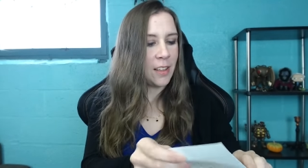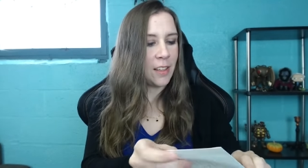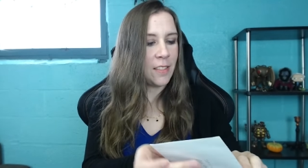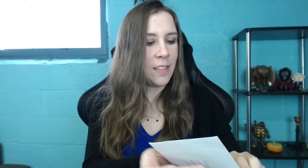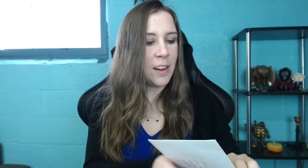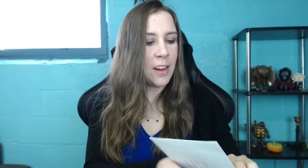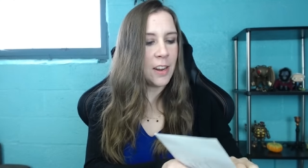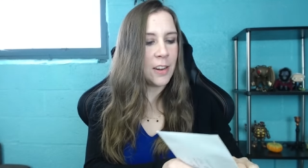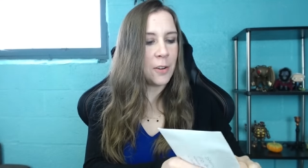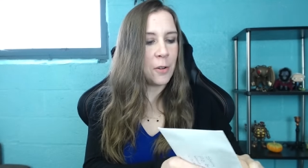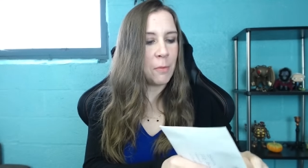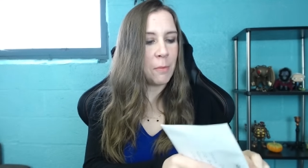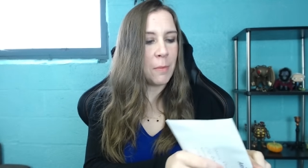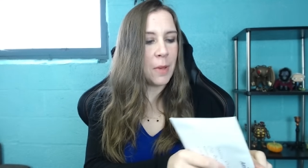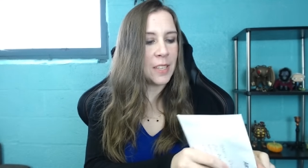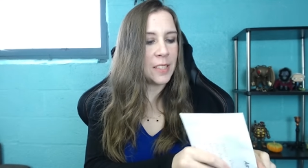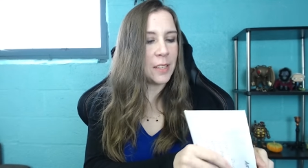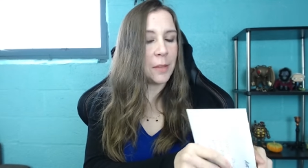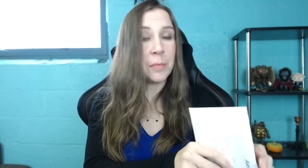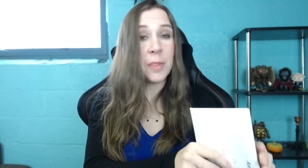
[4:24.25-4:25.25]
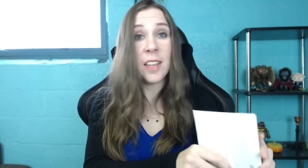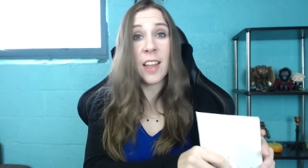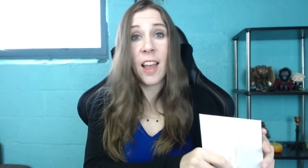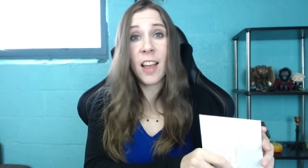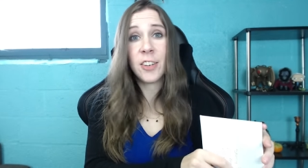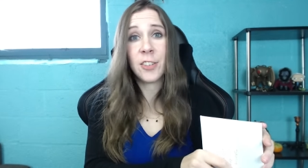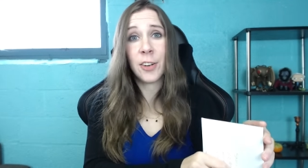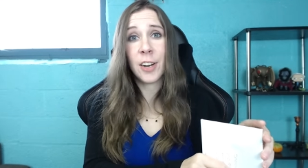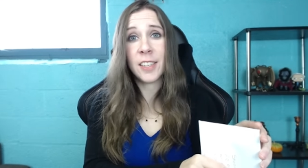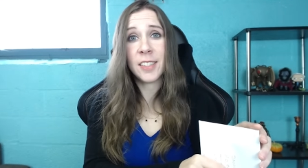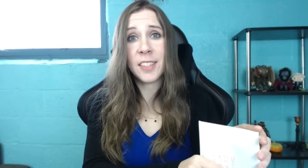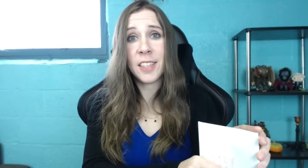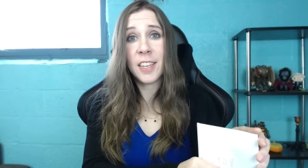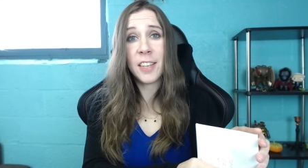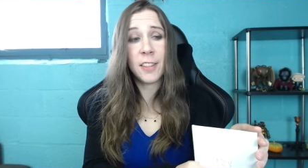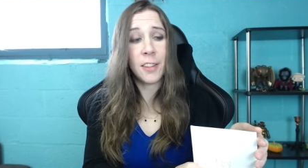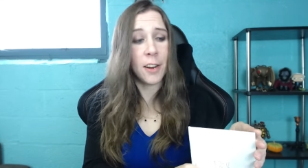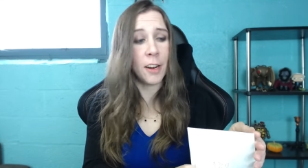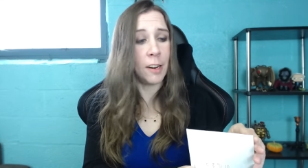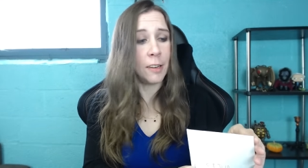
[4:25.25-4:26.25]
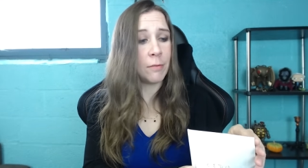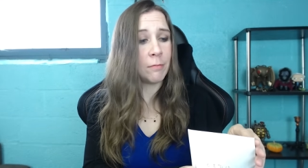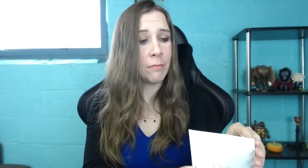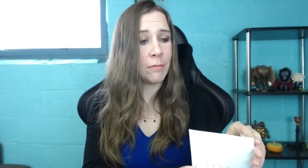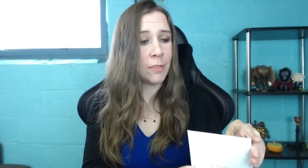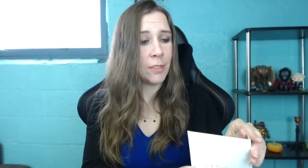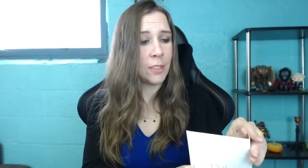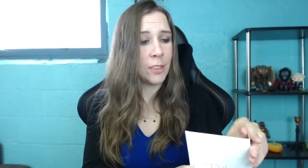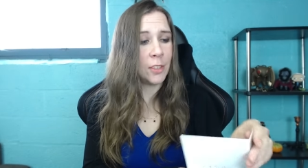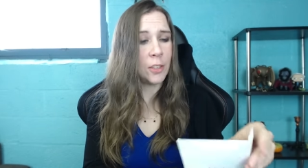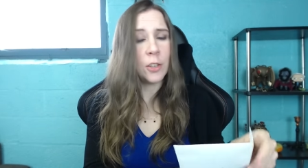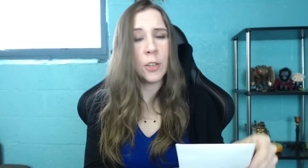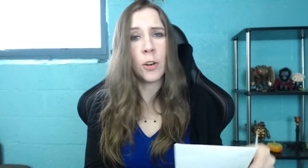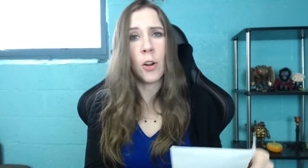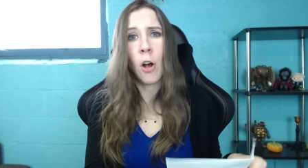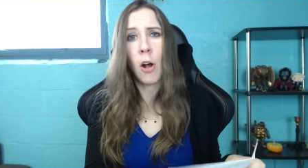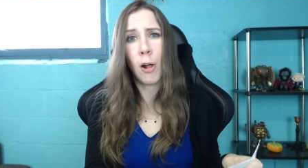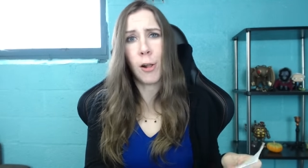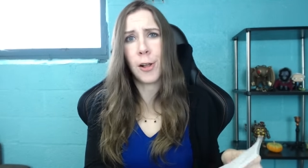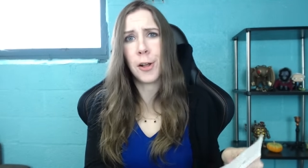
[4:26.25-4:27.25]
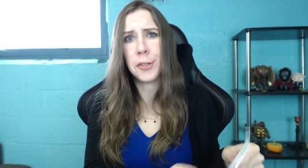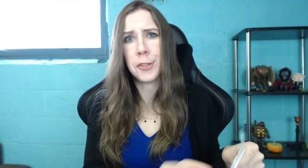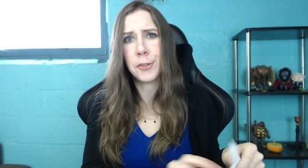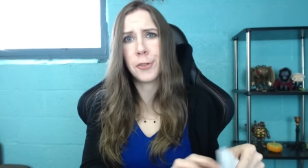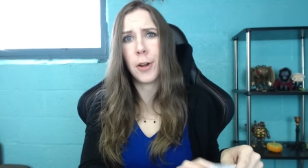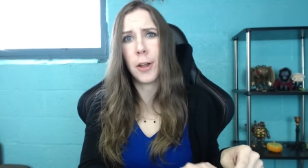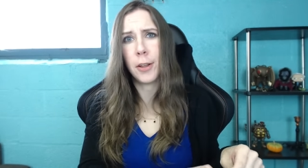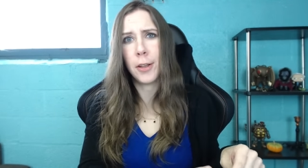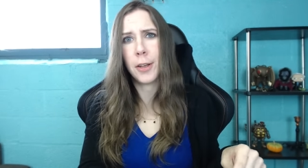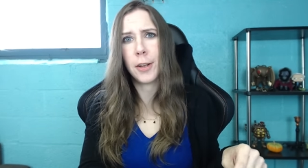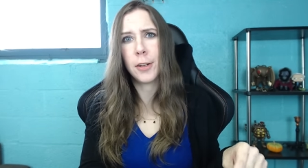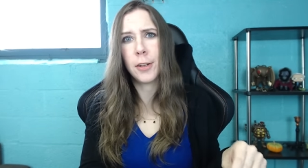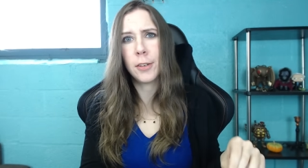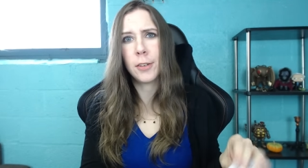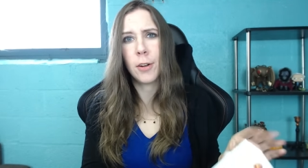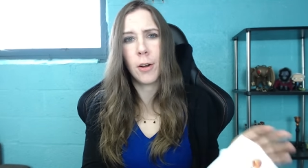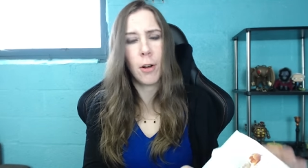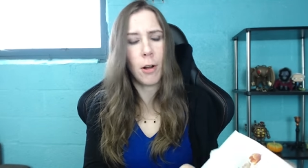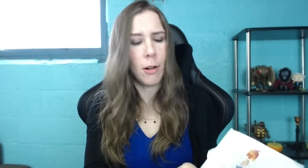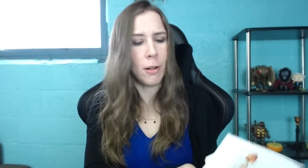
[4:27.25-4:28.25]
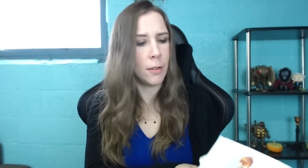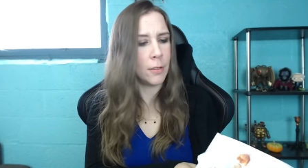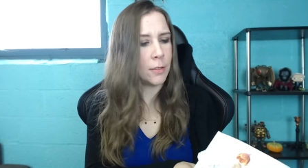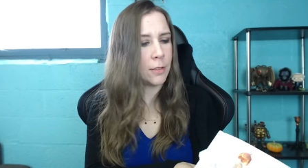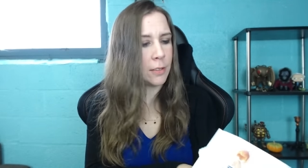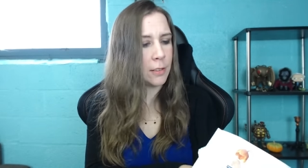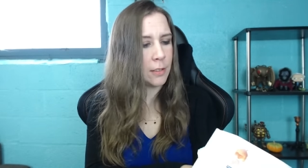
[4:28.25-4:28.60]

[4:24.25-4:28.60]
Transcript: And then I don't mess up the address either. Good call, Australia. Good call.